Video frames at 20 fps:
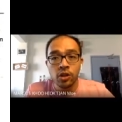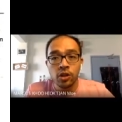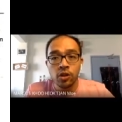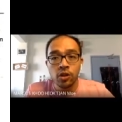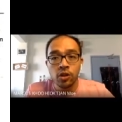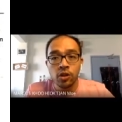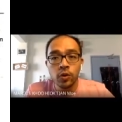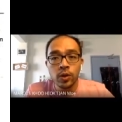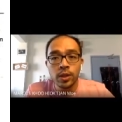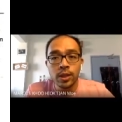
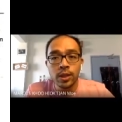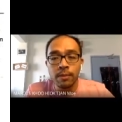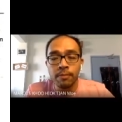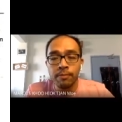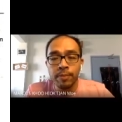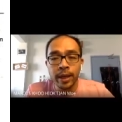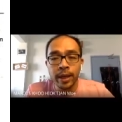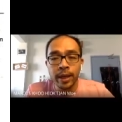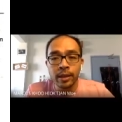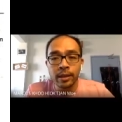You use a
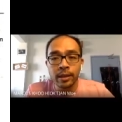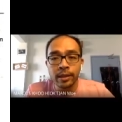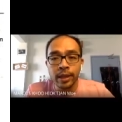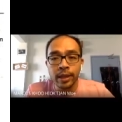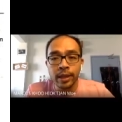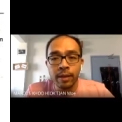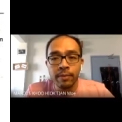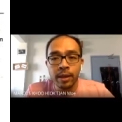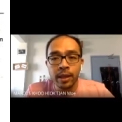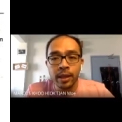big
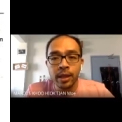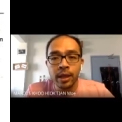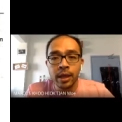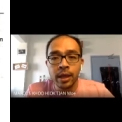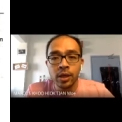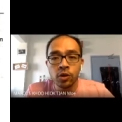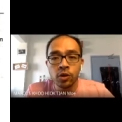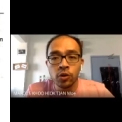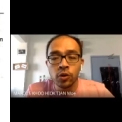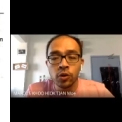
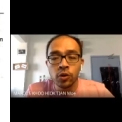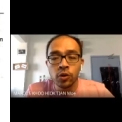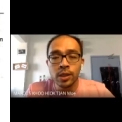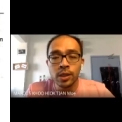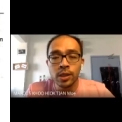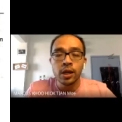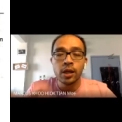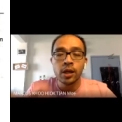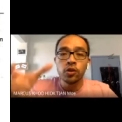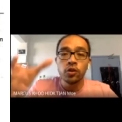diameter, you
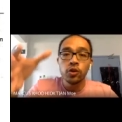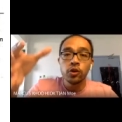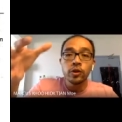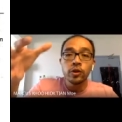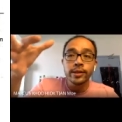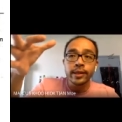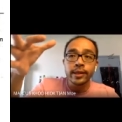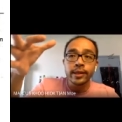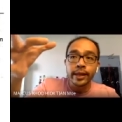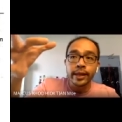
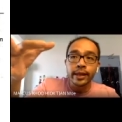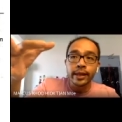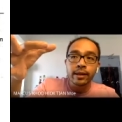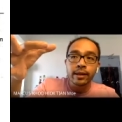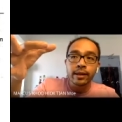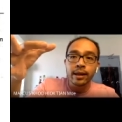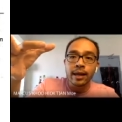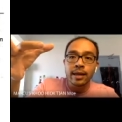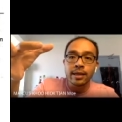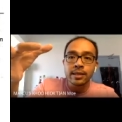use a
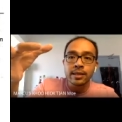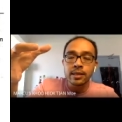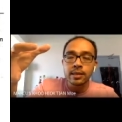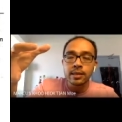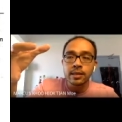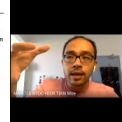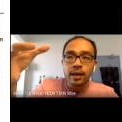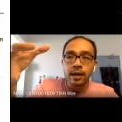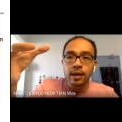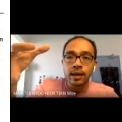thick
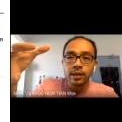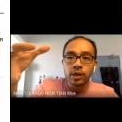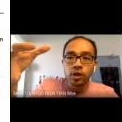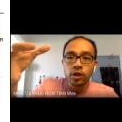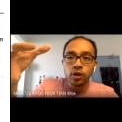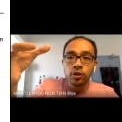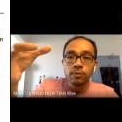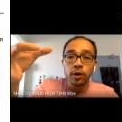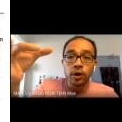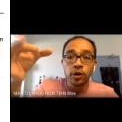glass
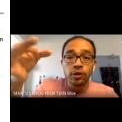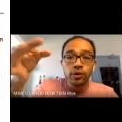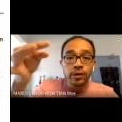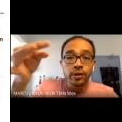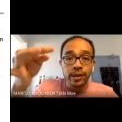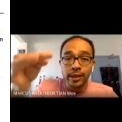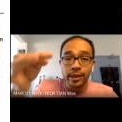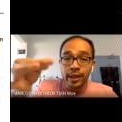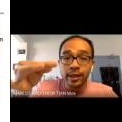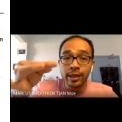tube or use
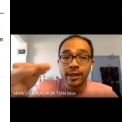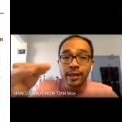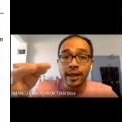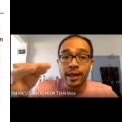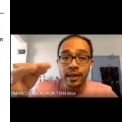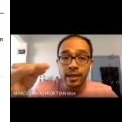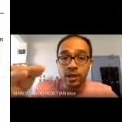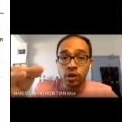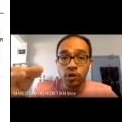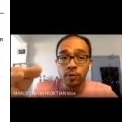a thin
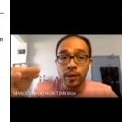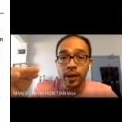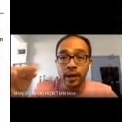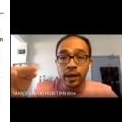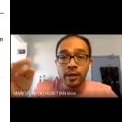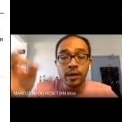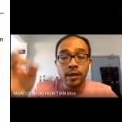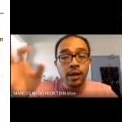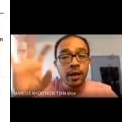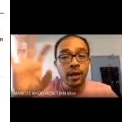glass tube,
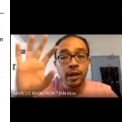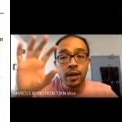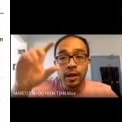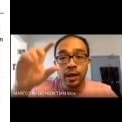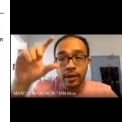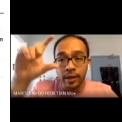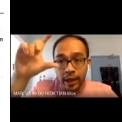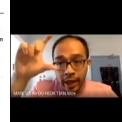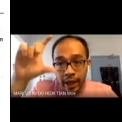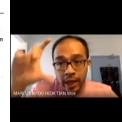kan,
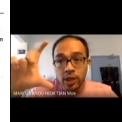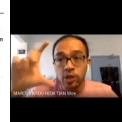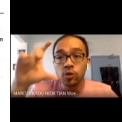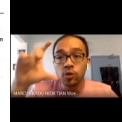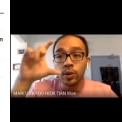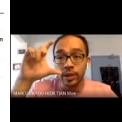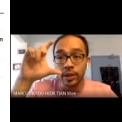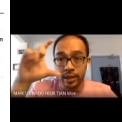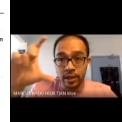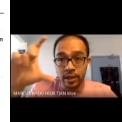the H
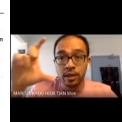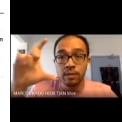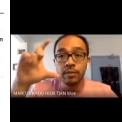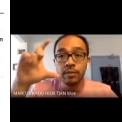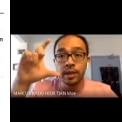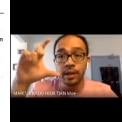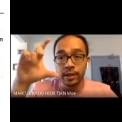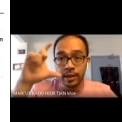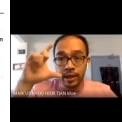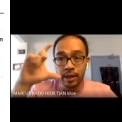will still
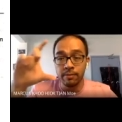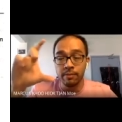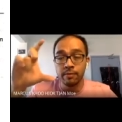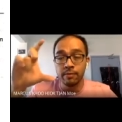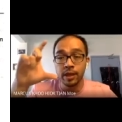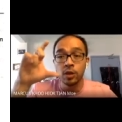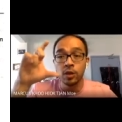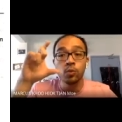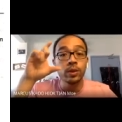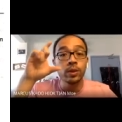be the same.
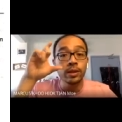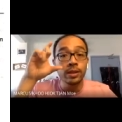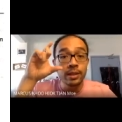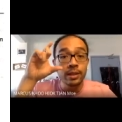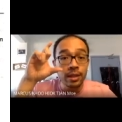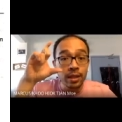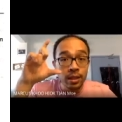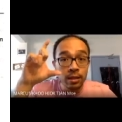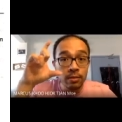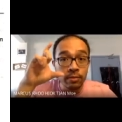It will
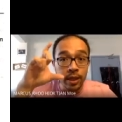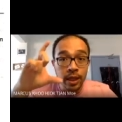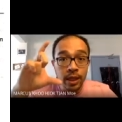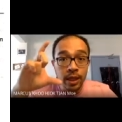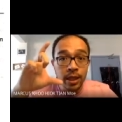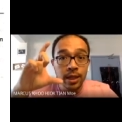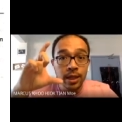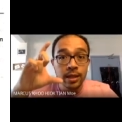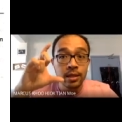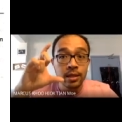still
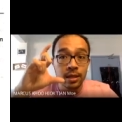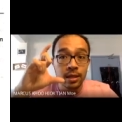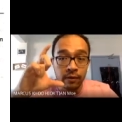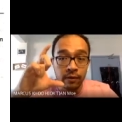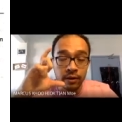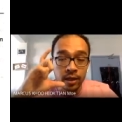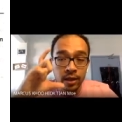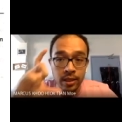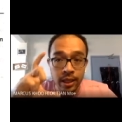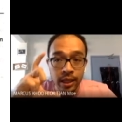be
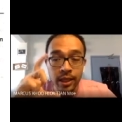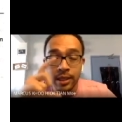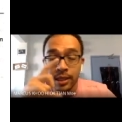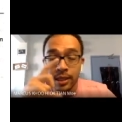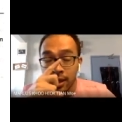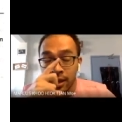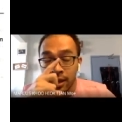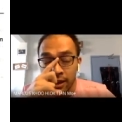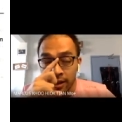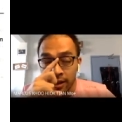
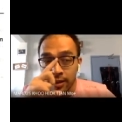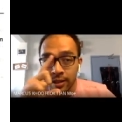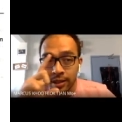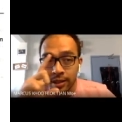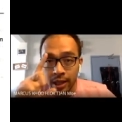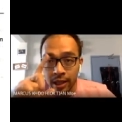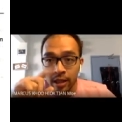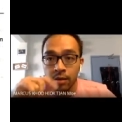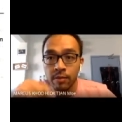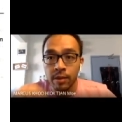76
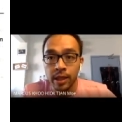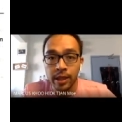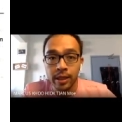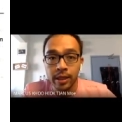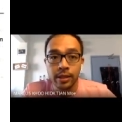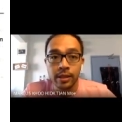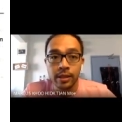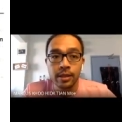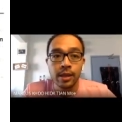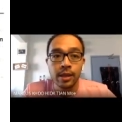
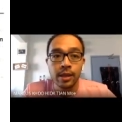centimeters.